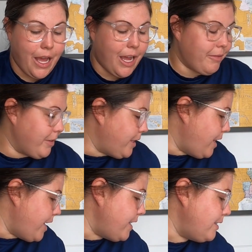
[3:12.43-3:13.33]
I
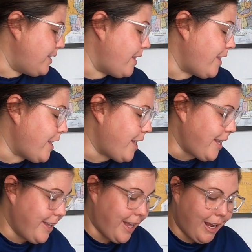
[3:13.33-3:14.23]
realized that
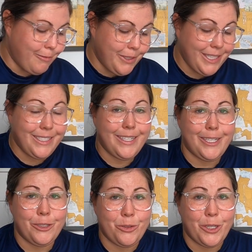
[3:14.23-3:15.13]
I really did
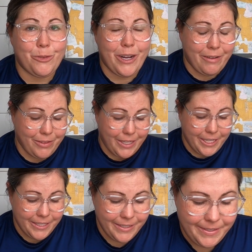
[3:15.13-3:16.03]
enjoy traveling.